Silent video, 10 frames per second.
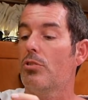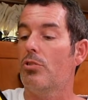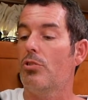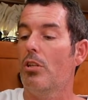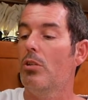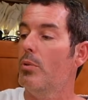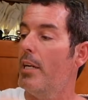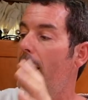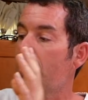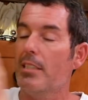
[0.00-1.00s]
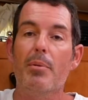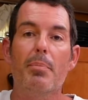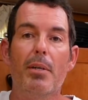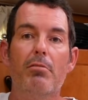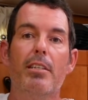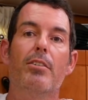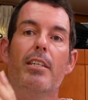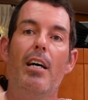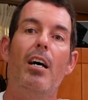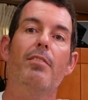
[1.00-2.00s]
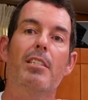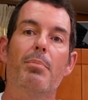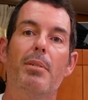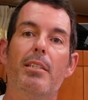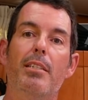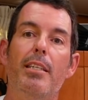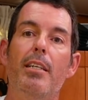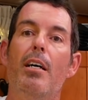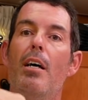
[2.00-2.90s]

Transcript: So it has the name of the boat written on it, high visibility,